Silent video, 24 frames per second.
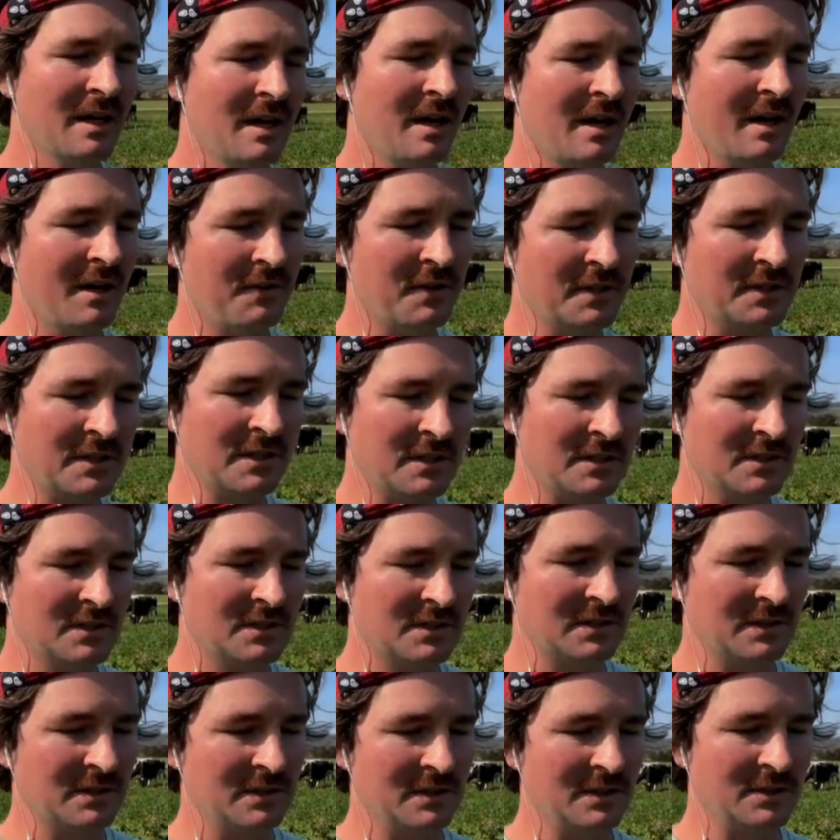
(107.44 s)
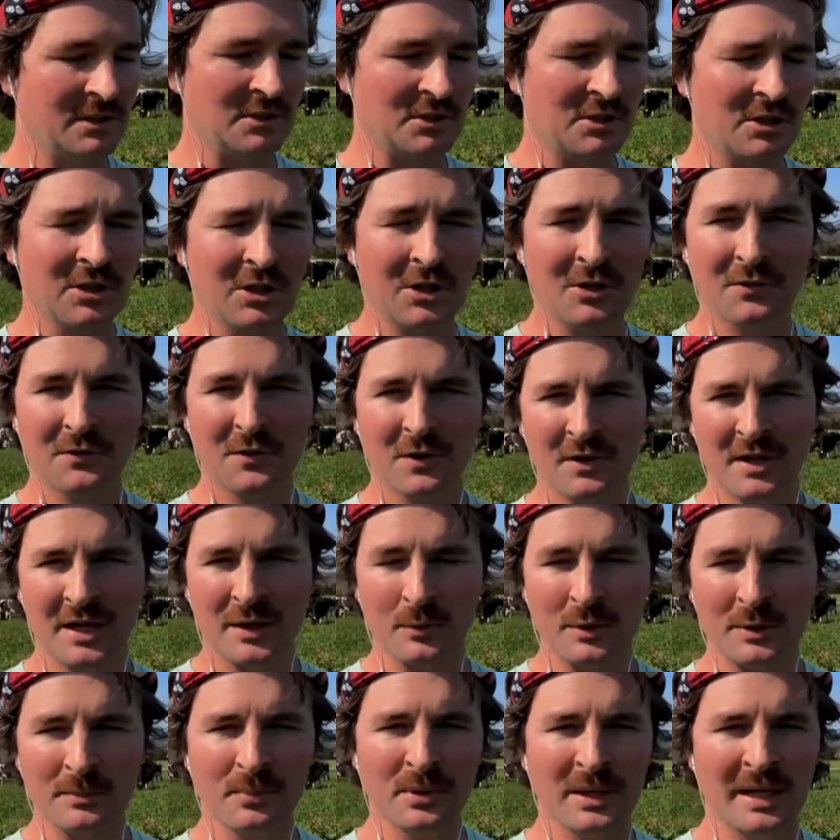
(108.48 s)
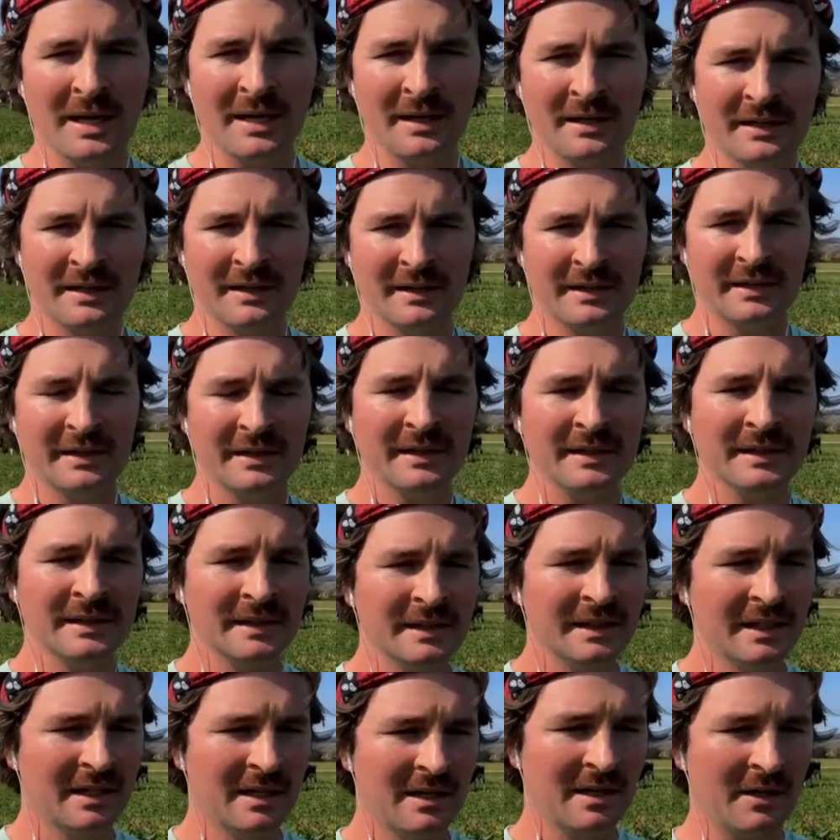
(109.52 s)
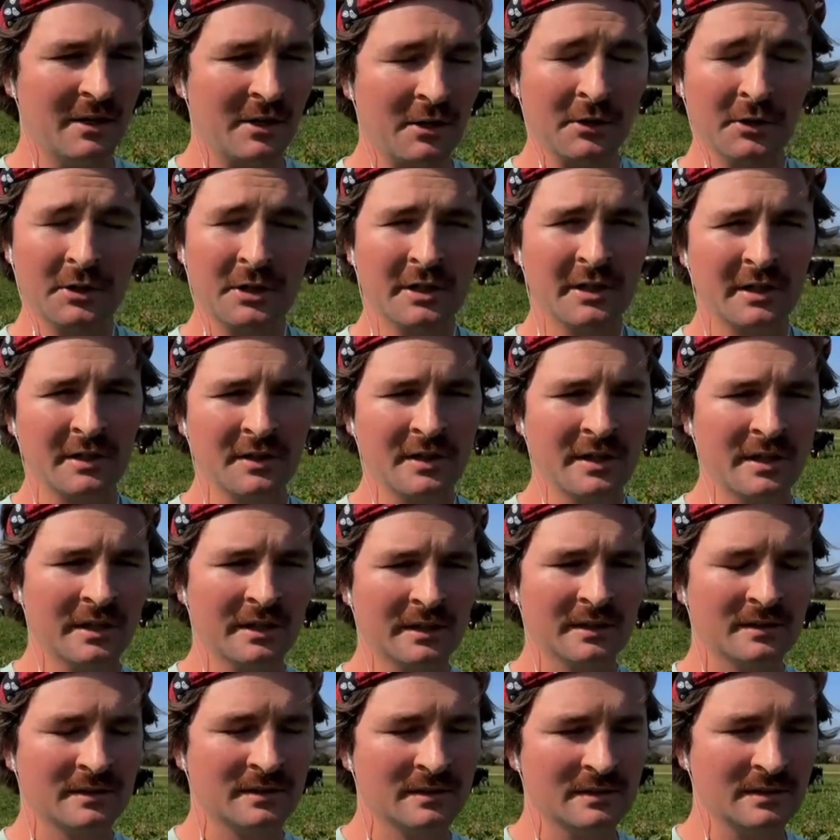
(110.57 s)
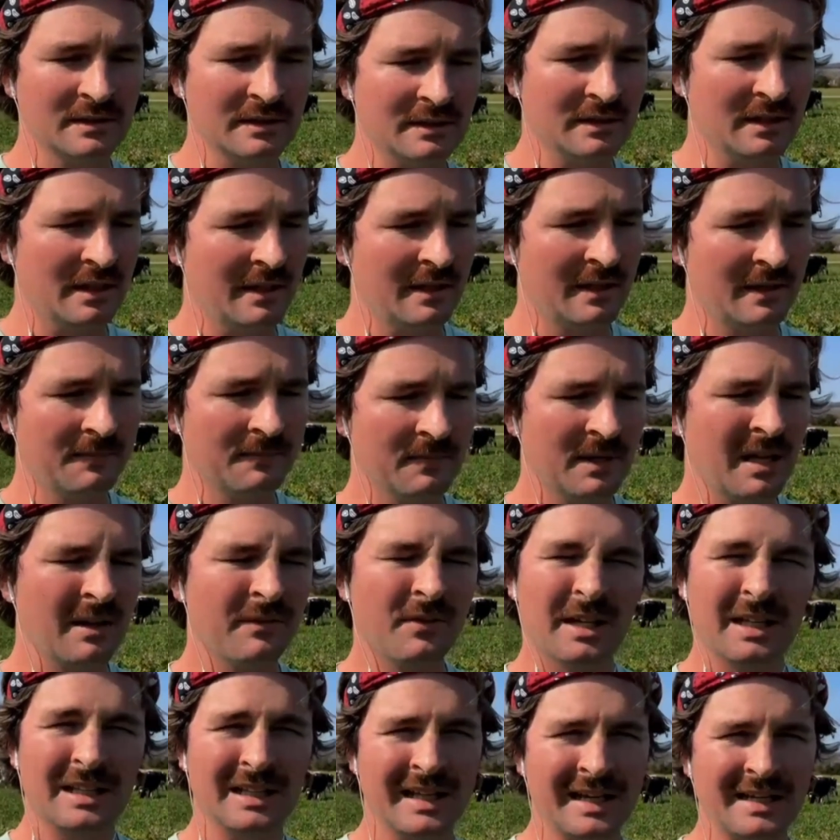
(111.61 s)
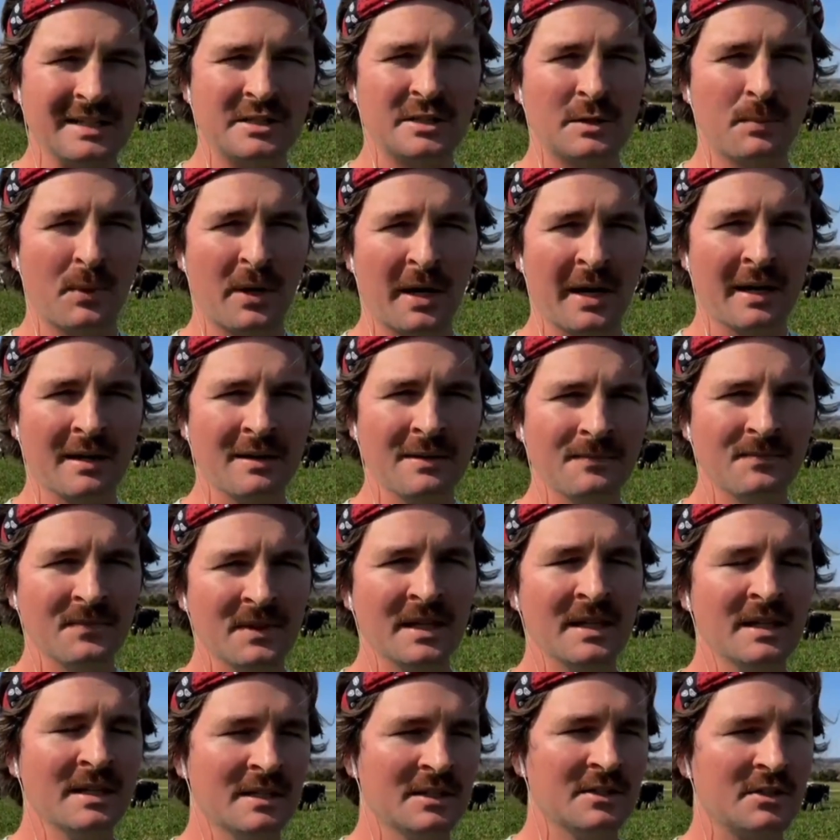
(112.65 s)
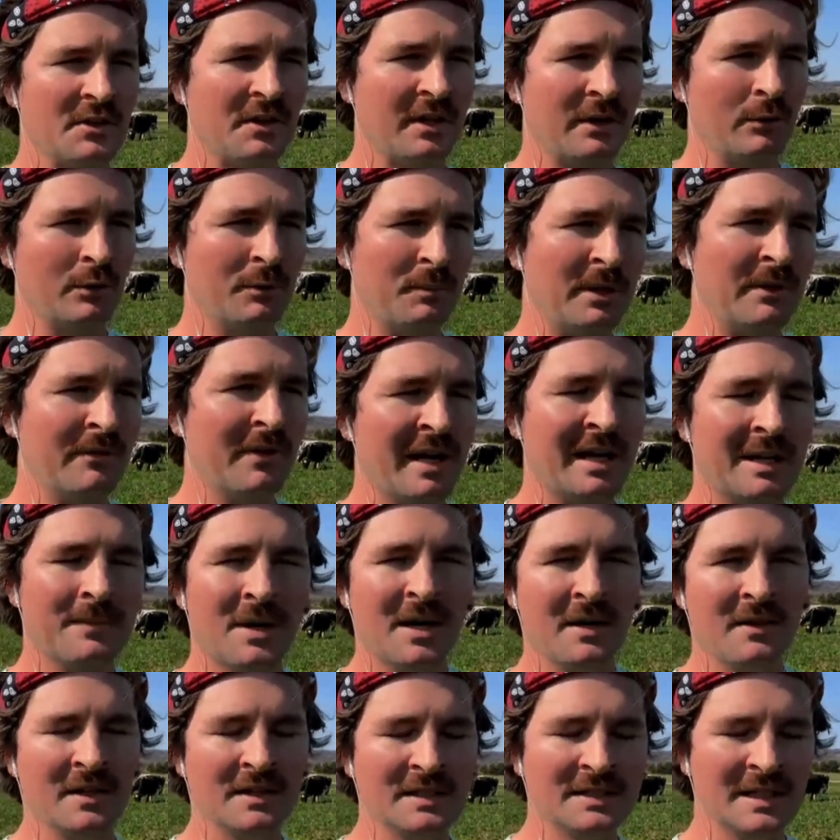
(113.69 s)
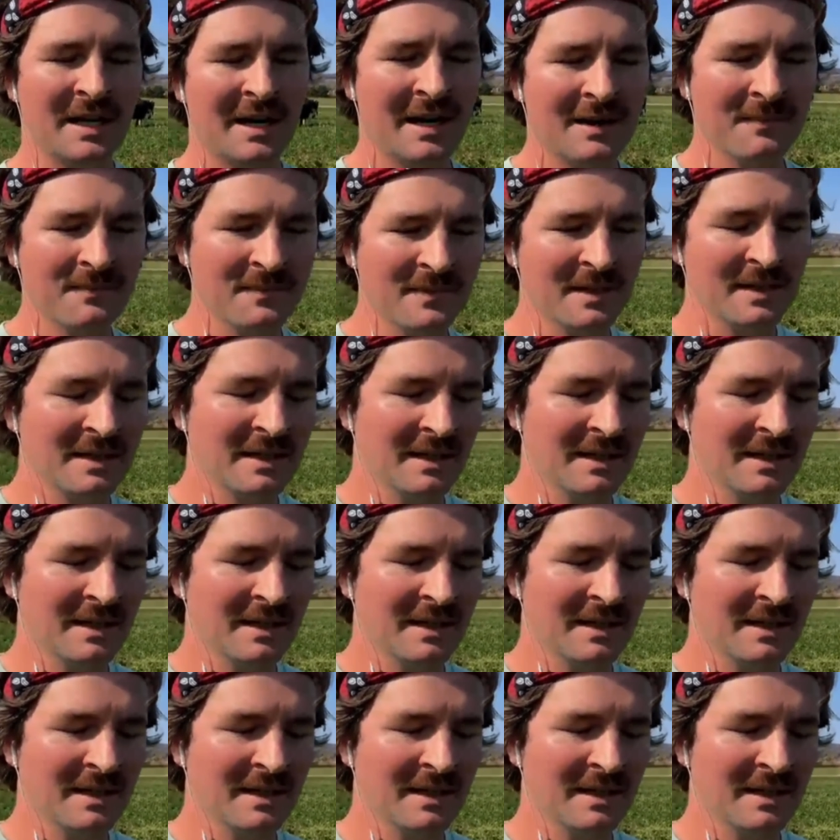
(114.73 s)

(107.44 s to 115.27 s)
this is clover that we planted earlier in the kind of like late spring, so that it would be ready by this time.